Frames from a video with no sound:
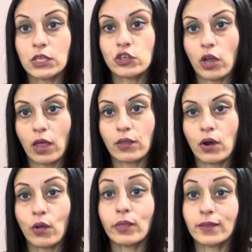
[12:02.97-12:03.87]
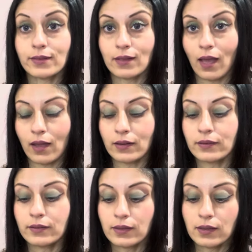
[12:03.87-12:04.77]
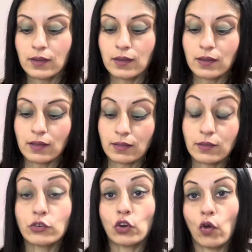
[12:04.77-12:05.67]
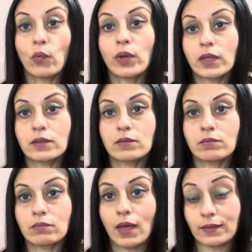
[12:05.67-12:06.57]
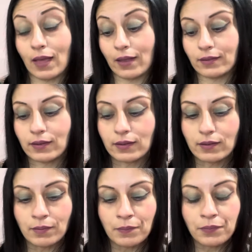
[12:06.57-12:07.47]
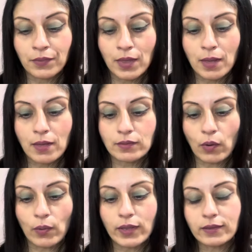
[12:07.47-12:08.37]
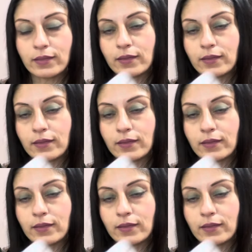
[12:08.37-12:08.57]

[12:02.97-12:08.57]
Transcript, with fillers: each other on the set. The show is has ended. So it's,